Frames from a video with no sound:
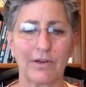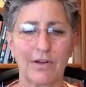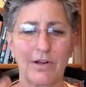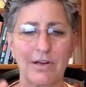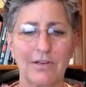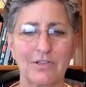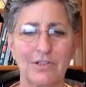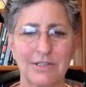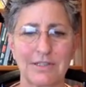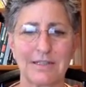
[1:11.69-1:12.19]

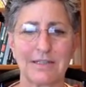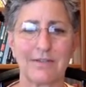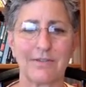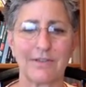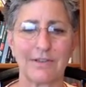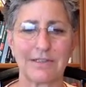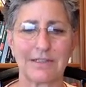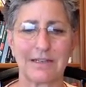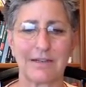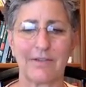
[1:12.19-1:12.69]
conscious of
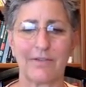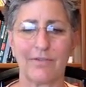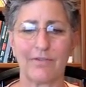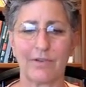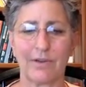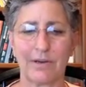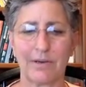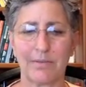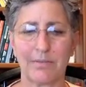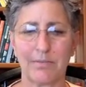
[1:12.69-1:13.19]
as
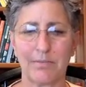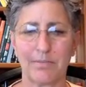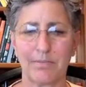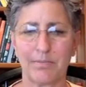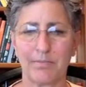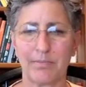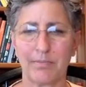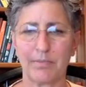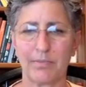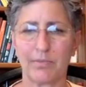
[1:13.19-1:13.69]
I've
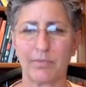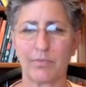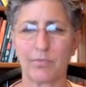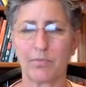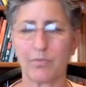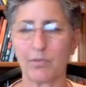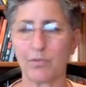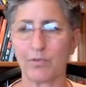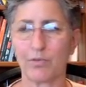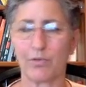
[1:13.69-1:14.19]

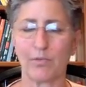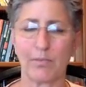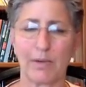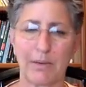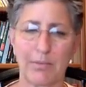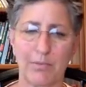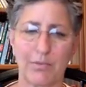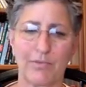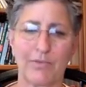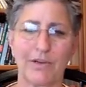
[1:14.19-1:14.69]
moved through my
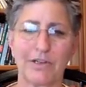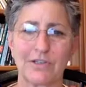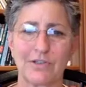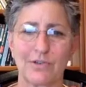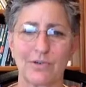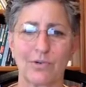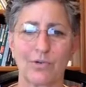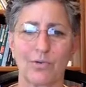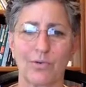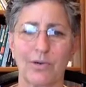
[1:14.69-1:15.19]

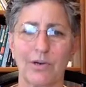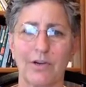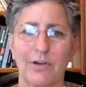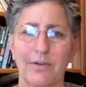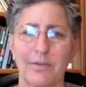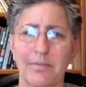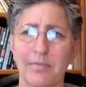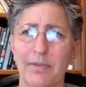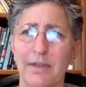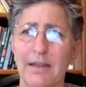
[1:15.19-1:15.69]
professional career.